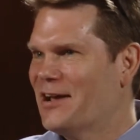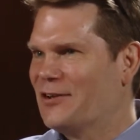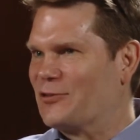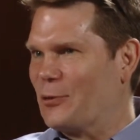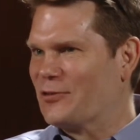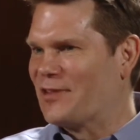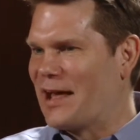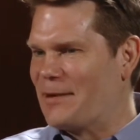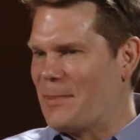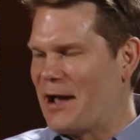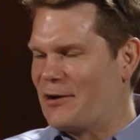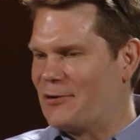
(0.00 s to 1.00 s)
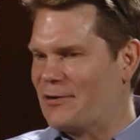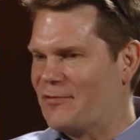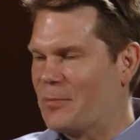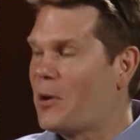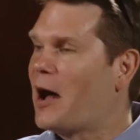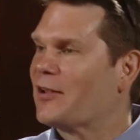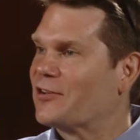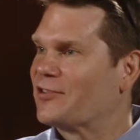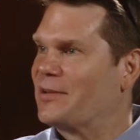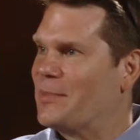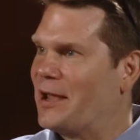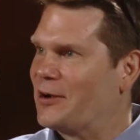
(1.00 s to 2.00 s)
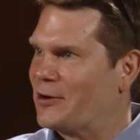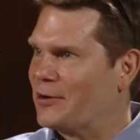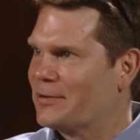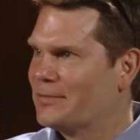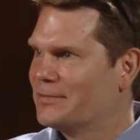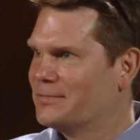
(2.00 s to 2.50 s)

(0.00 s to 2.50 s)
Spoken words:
So is that a matter of the policymaker